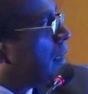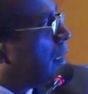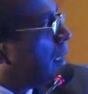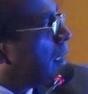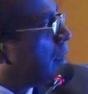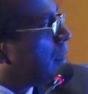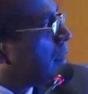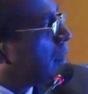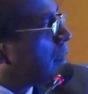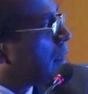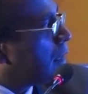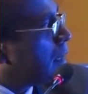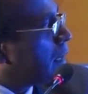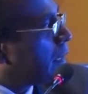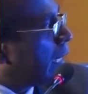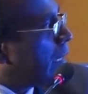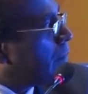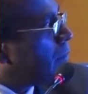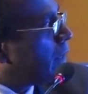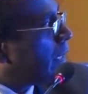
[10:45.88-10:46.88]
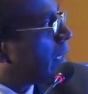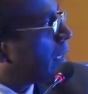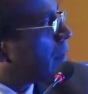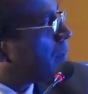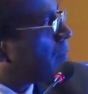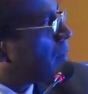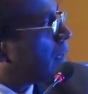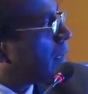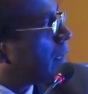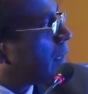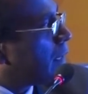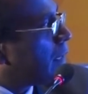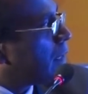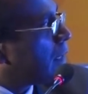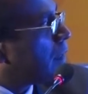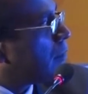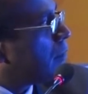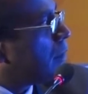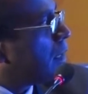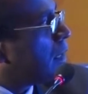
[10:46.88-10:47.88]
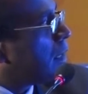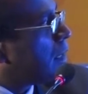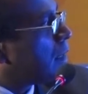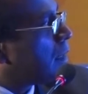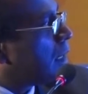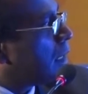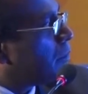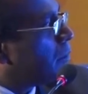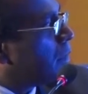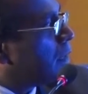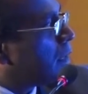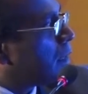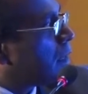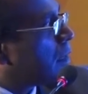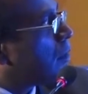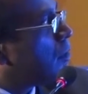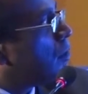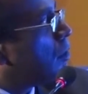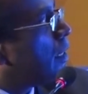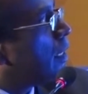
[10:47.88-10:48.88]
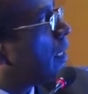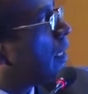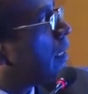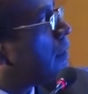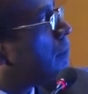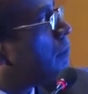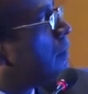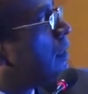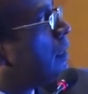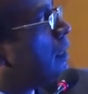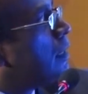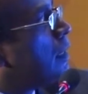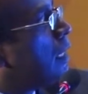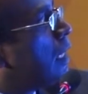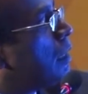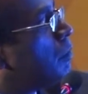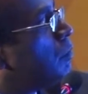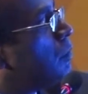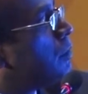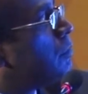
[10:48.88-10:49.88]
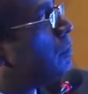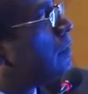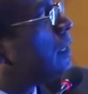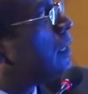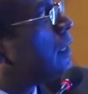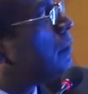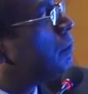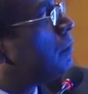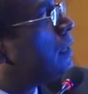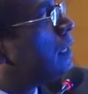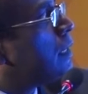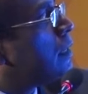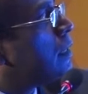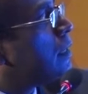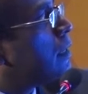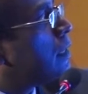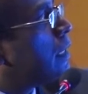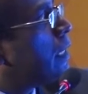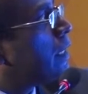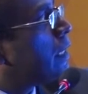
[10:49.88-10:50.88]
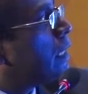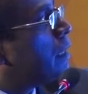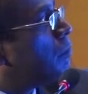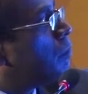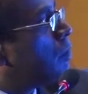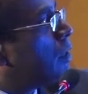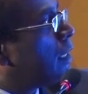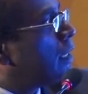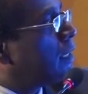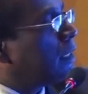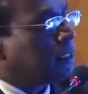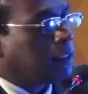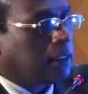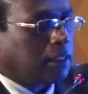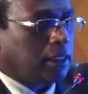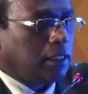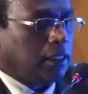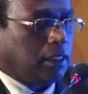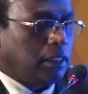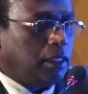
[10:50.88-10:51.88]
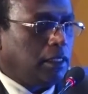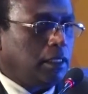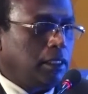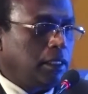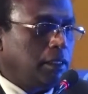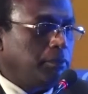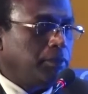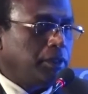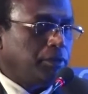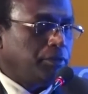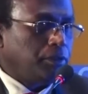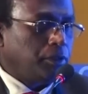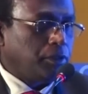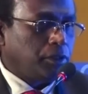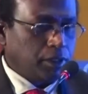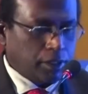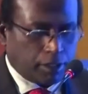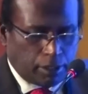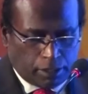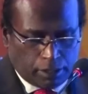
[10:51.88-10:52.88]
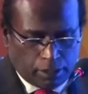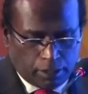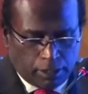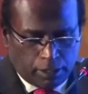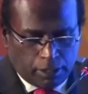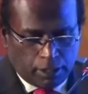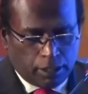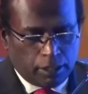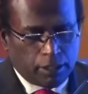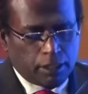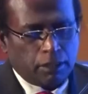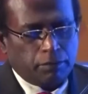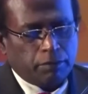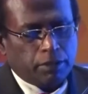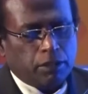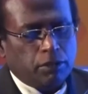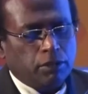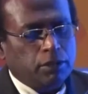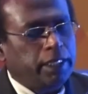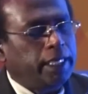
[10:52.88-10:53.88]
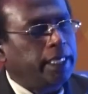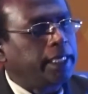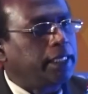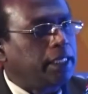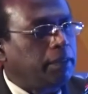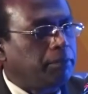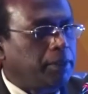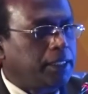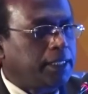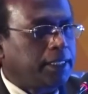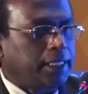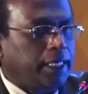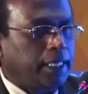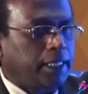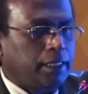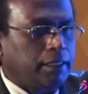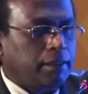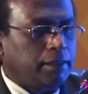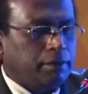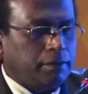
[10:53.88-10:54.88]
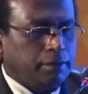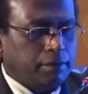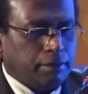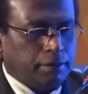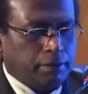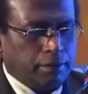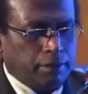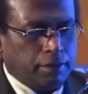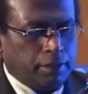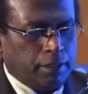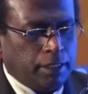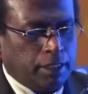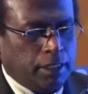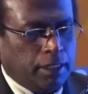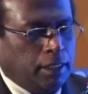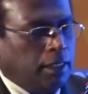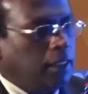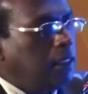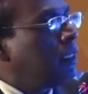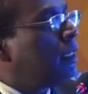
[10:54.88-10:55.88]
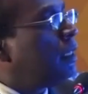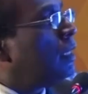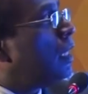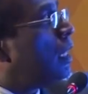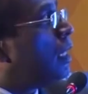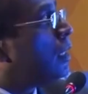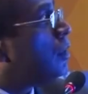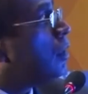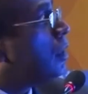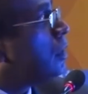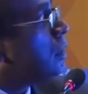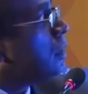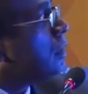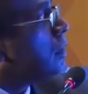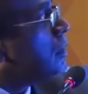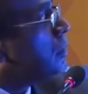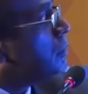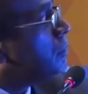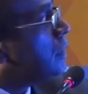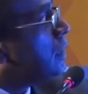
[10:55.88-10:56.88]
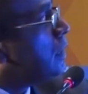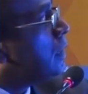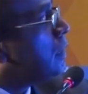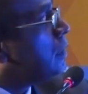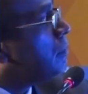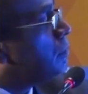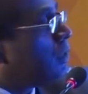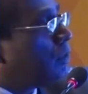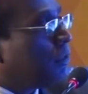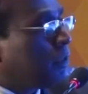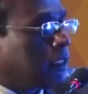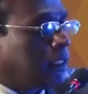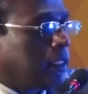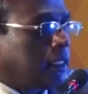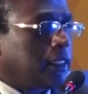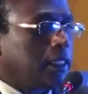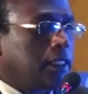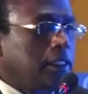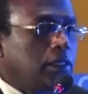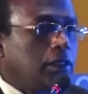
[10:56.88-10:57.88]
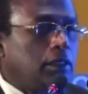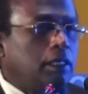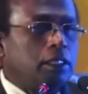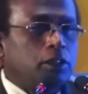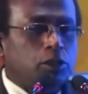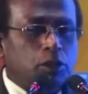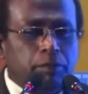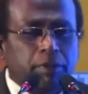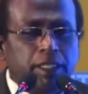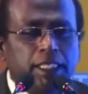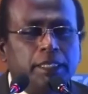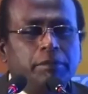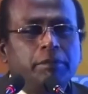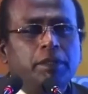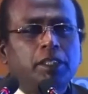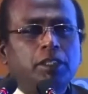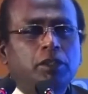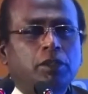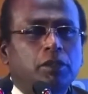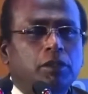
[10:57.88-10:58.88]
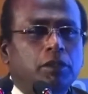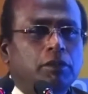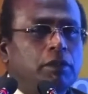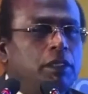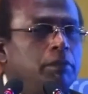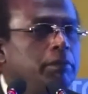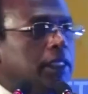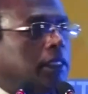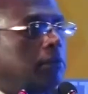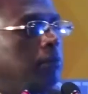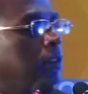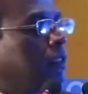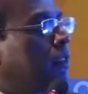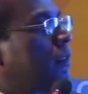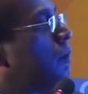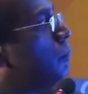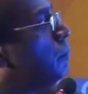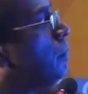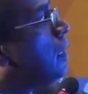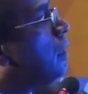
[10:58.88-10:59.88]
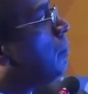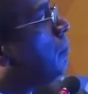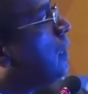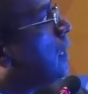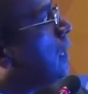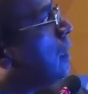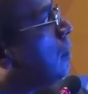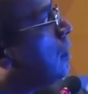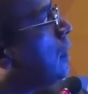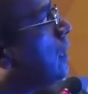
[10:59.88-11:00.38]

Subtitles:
And this is the time taken for the tracer when it is administered in the lower limb. Almost within a minute, the entire body is perfused. This is how it looks like in a PET scan. And also, we use a tracer called as rubidium-82. We'll be able to bring out